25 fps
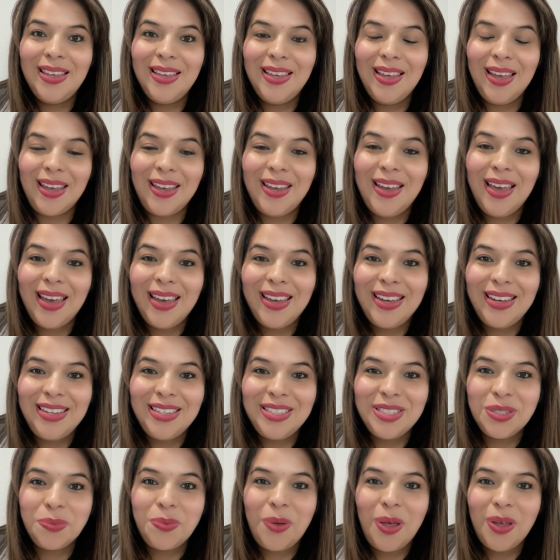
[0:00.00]
Hey
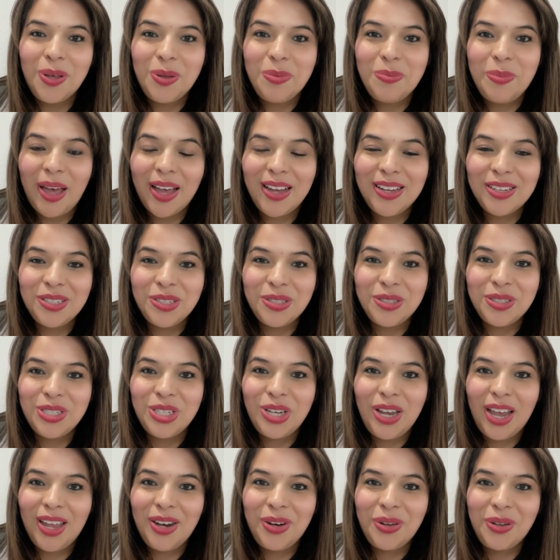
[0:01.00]
guys, welcome back to the
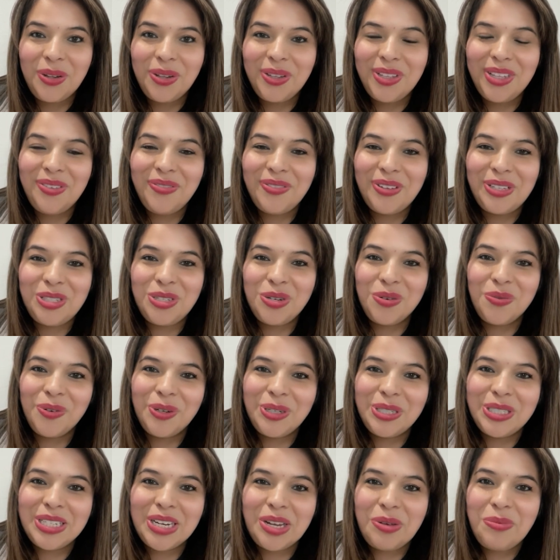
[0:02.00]
channel. If it's your
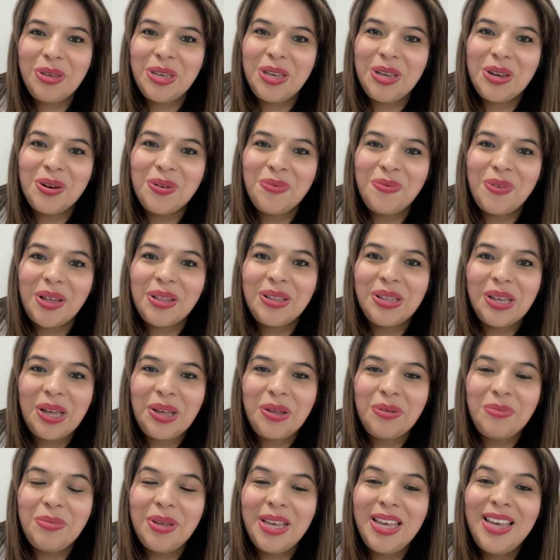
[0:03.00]
first time here,
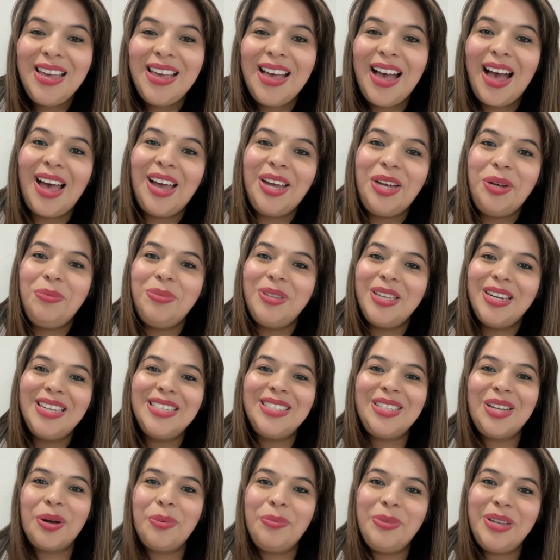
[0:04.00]
welcome. I am
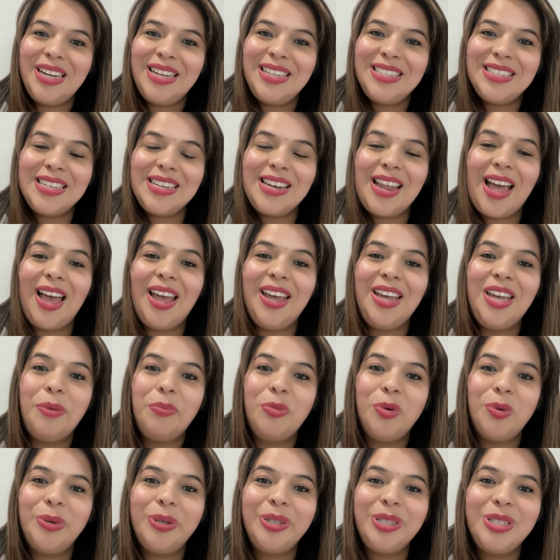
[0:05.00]
Teresa Ramirez and I am
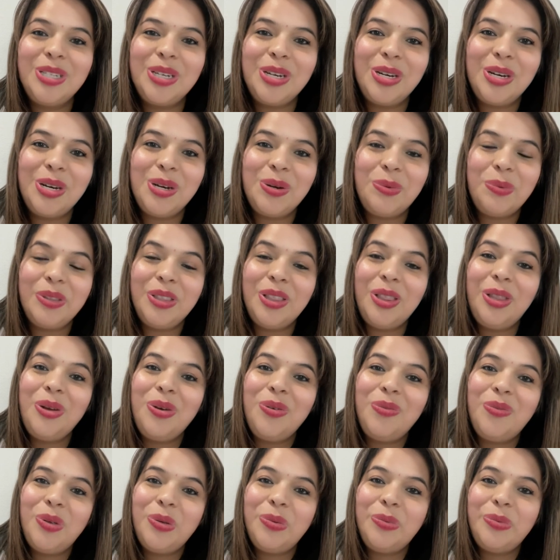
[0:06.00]
a realtor with
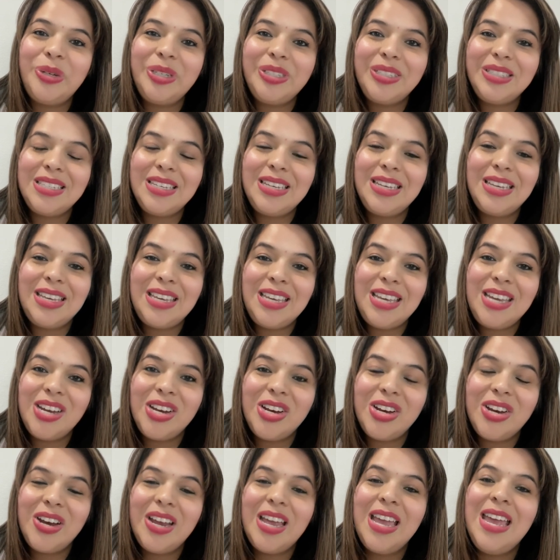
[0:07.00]
Clearview Realty
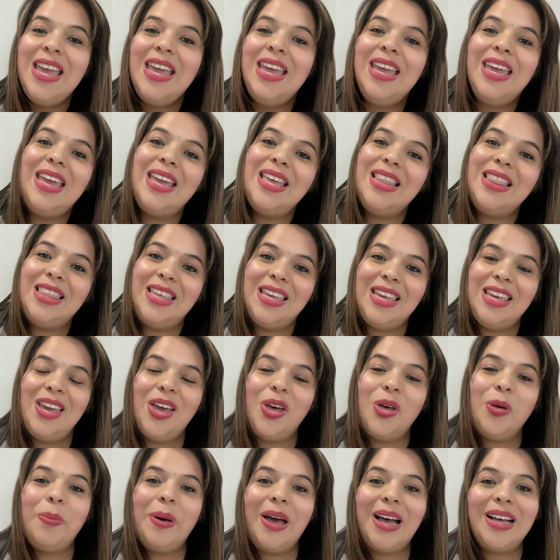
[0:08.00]
here in the
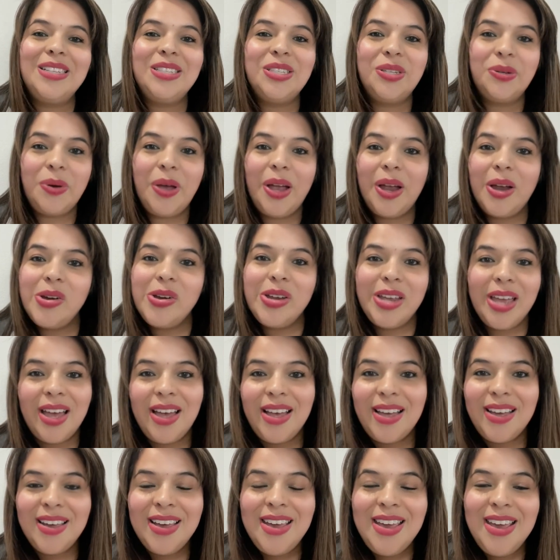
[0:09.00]
El Paso
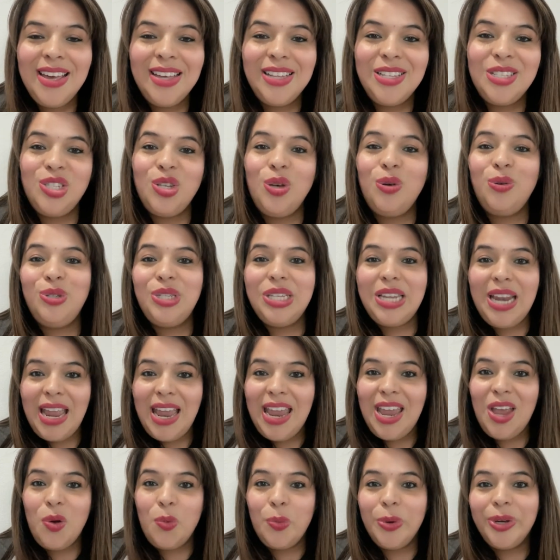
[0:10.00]
area. So
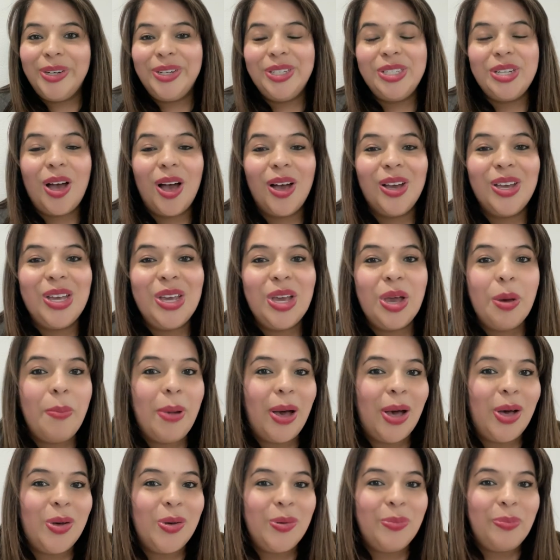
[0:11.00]
today we're talking
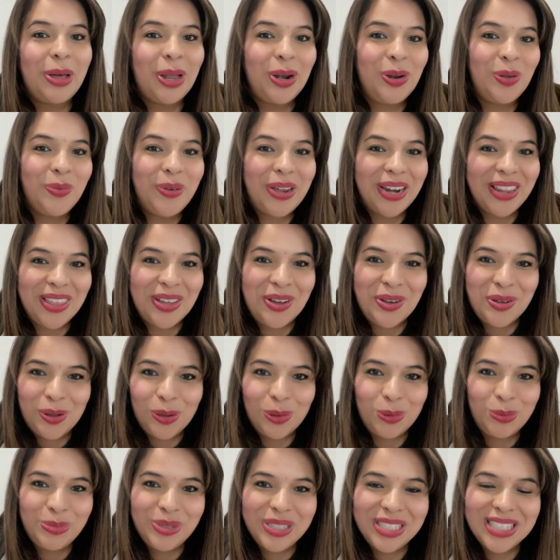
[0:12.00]
about Palo Verde
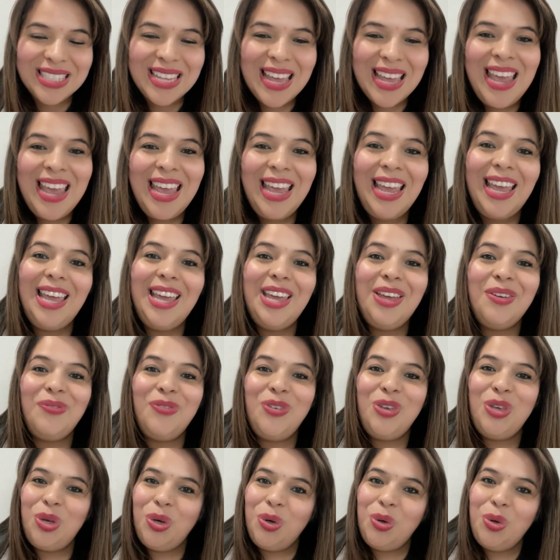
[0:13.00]
Homes. If
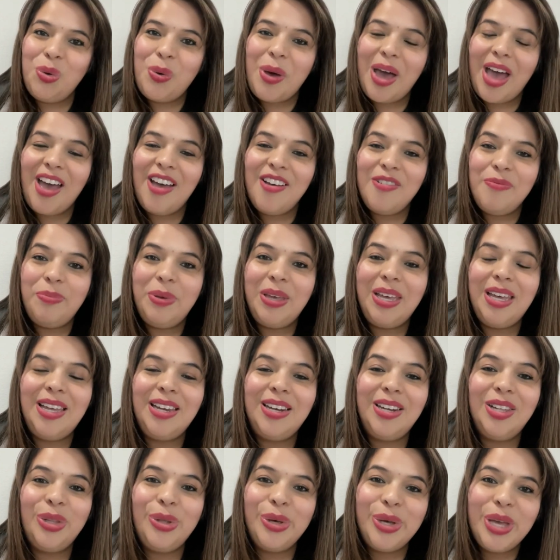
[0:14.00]
you have been
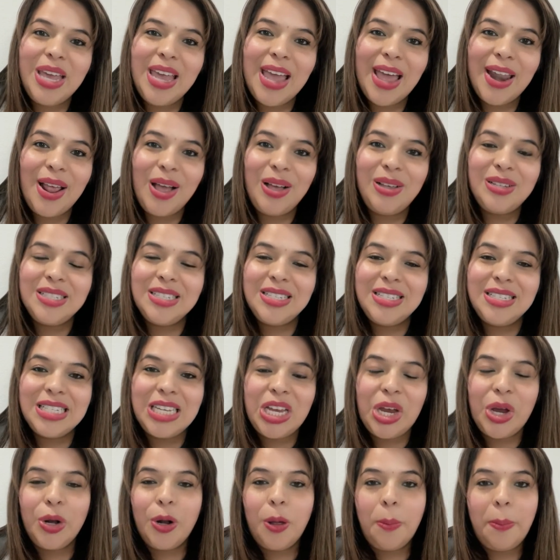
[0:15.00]
looking at houses
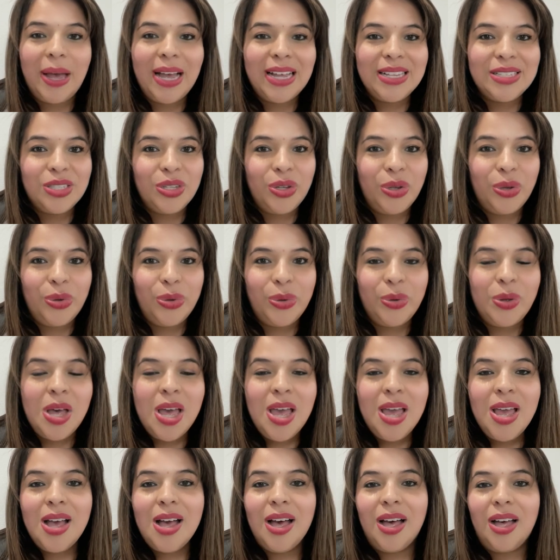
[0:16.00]
here in El Paso,
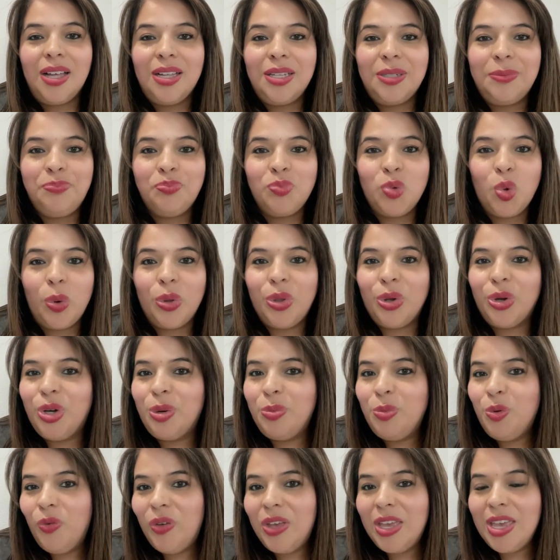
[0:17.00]
um, whether you're
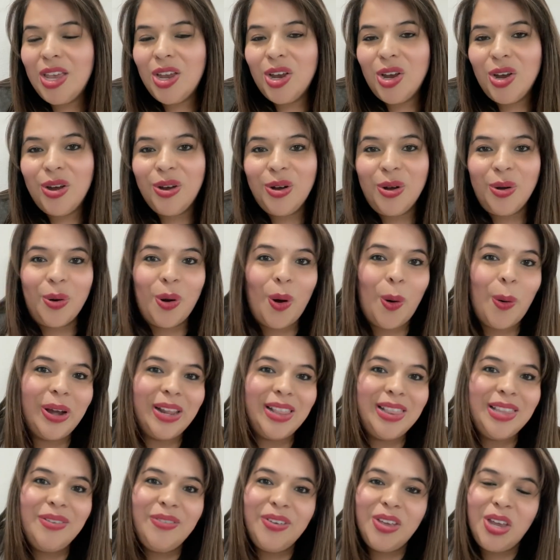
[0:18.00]
moving here or already
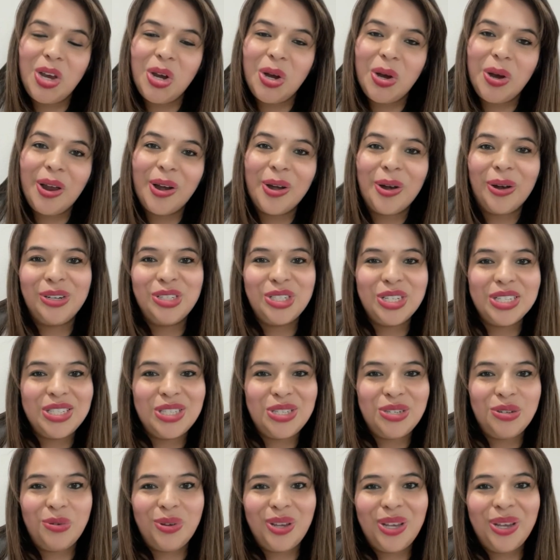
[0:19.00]
live here and are
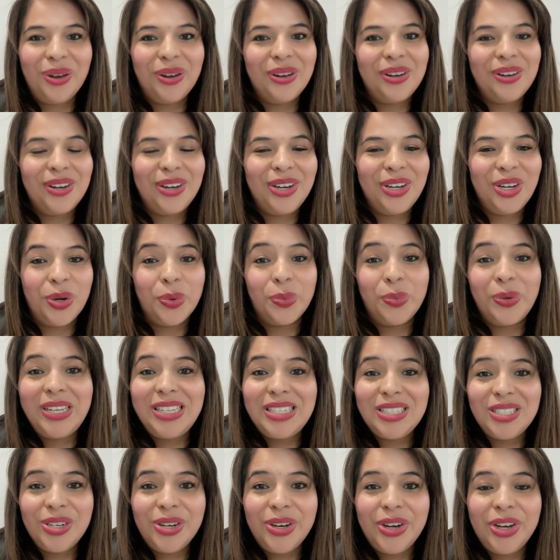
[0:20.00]
just doing your, your
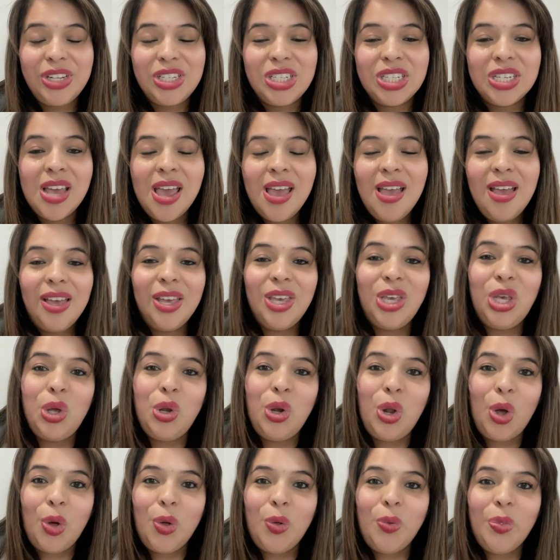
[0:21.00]
research, you
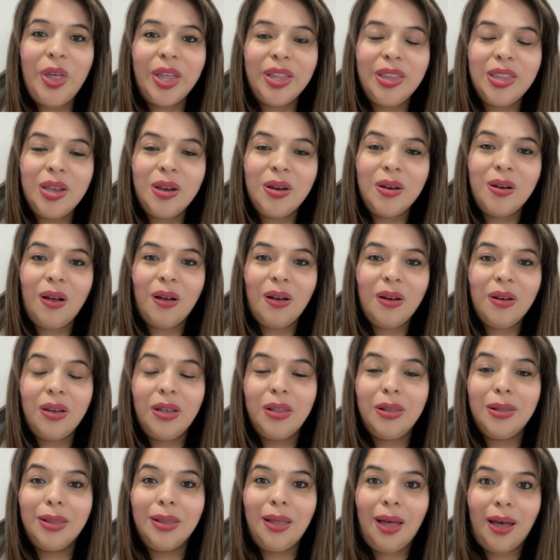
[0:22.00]
know that there are a
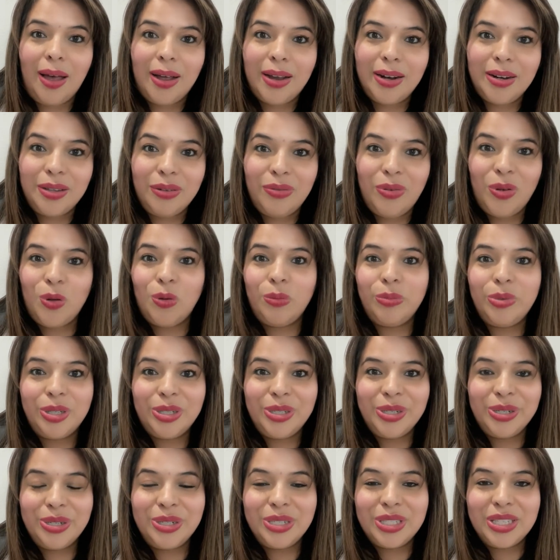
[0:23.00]
lot of home
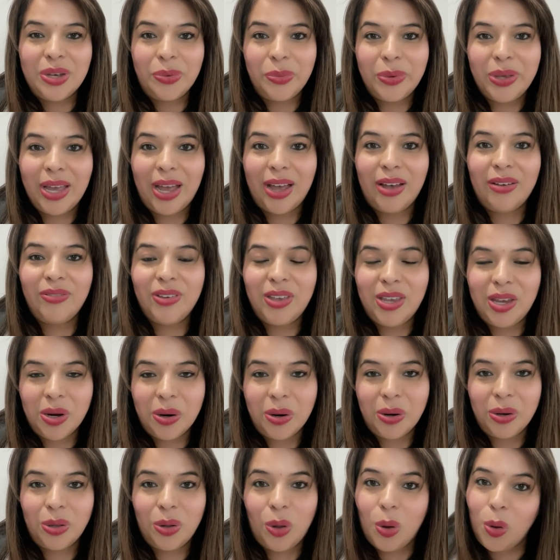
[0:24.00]
builders that we have
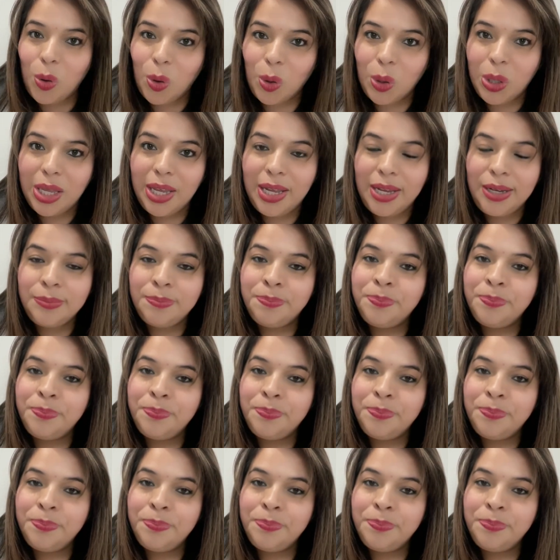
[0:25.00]
here locally.